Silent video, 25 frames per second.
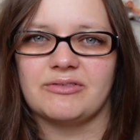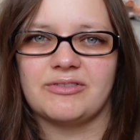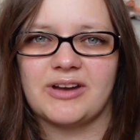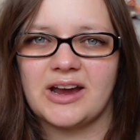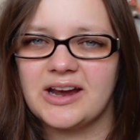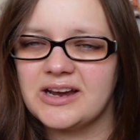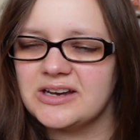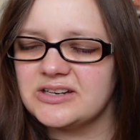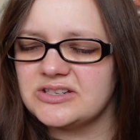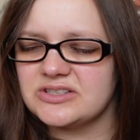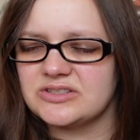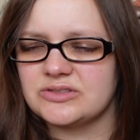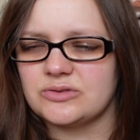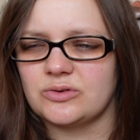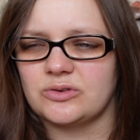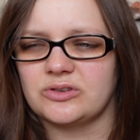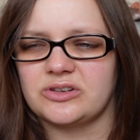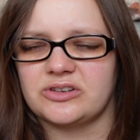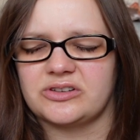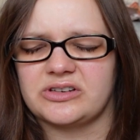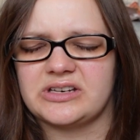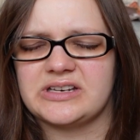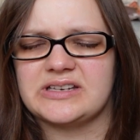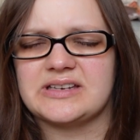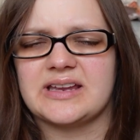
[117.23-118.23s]
Very
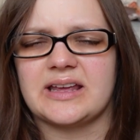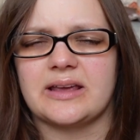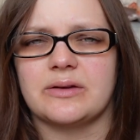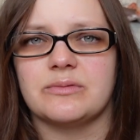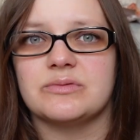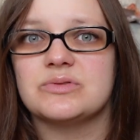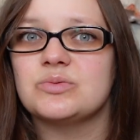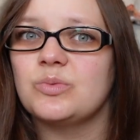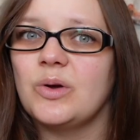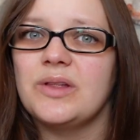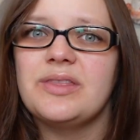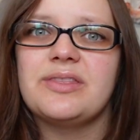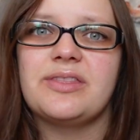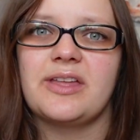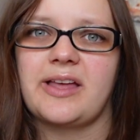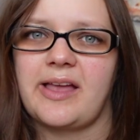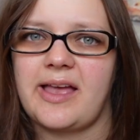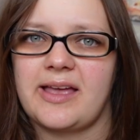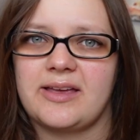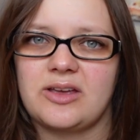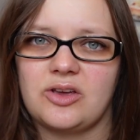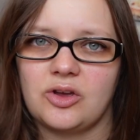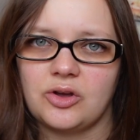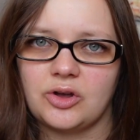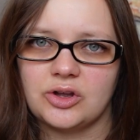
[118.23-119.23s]
disordered eating. It was one thing
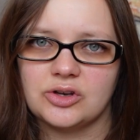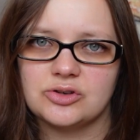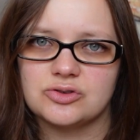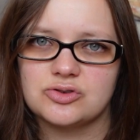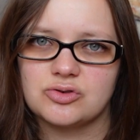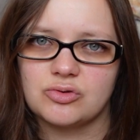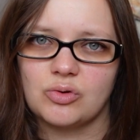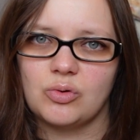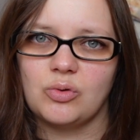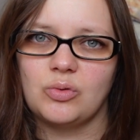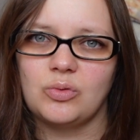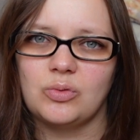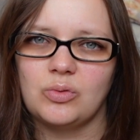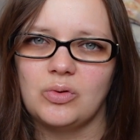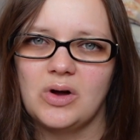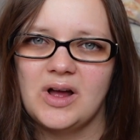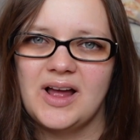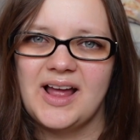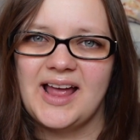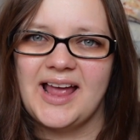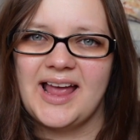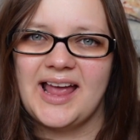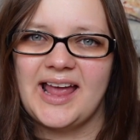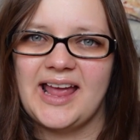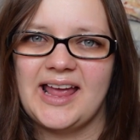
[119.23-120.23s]
I could control
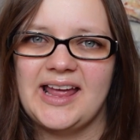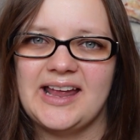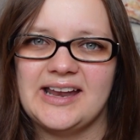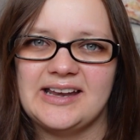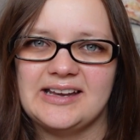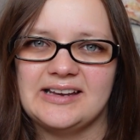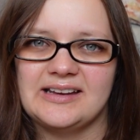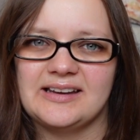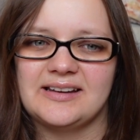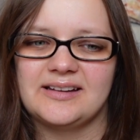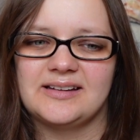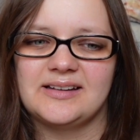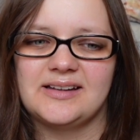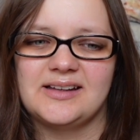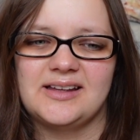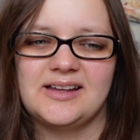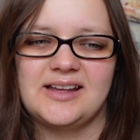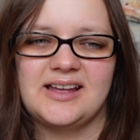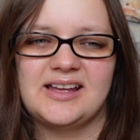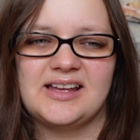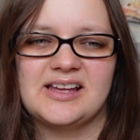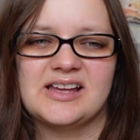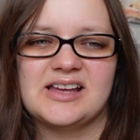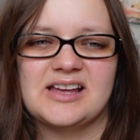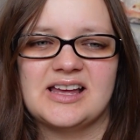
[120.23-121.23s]
in
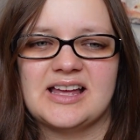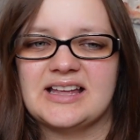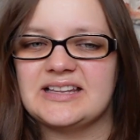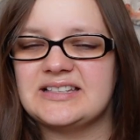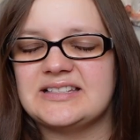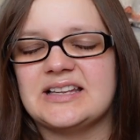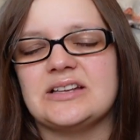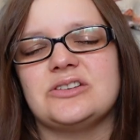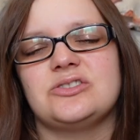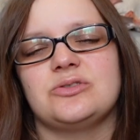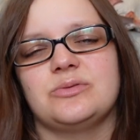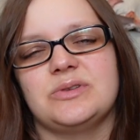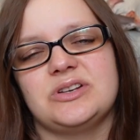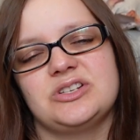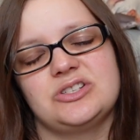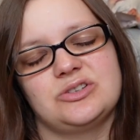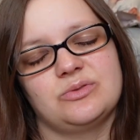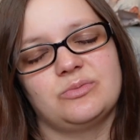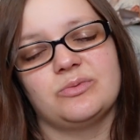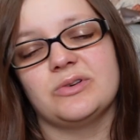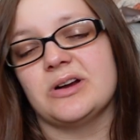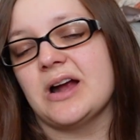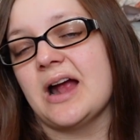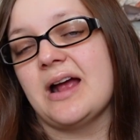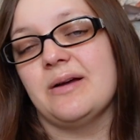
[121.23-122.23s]
a
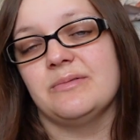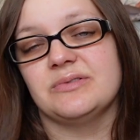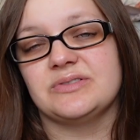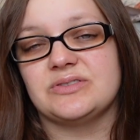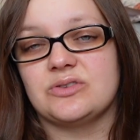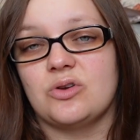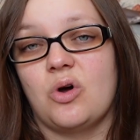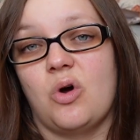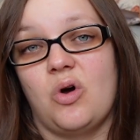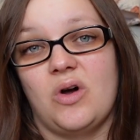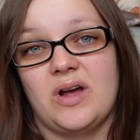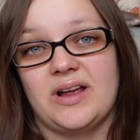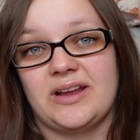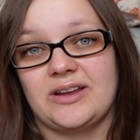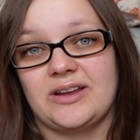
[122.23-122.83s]
situation where I was not